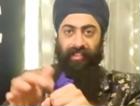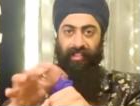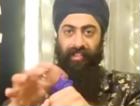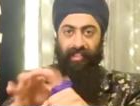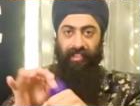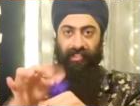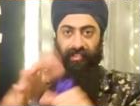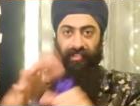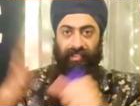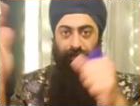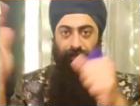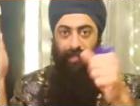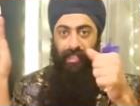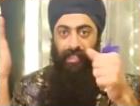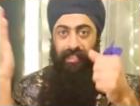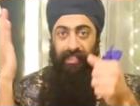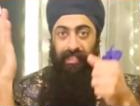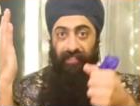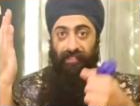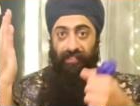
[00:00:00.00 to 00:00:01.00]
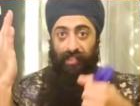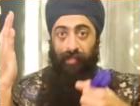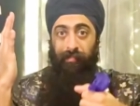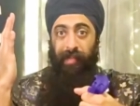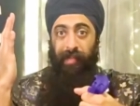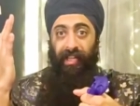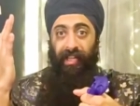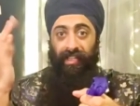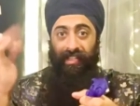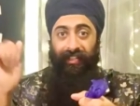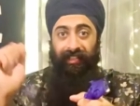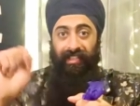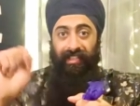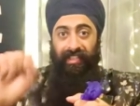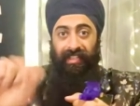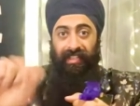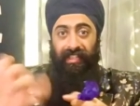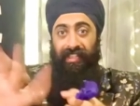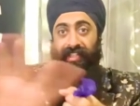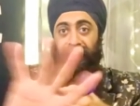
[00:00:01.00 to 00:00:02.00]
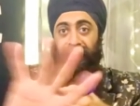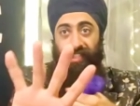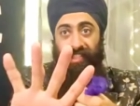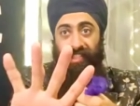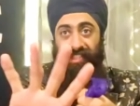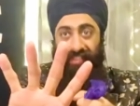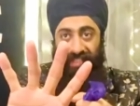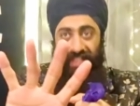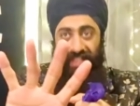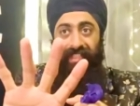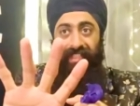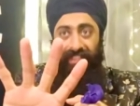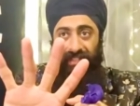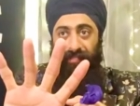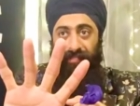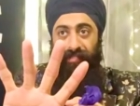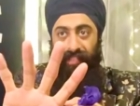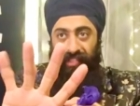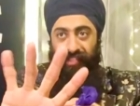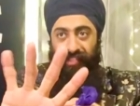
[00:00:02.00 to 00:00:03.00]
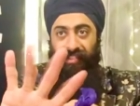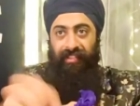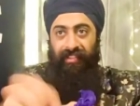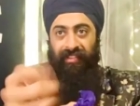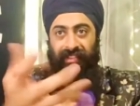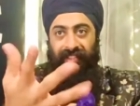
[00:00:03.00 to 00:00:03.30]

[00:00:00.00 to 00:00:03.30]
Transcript: You see my sleeves are back. This hand is empty too.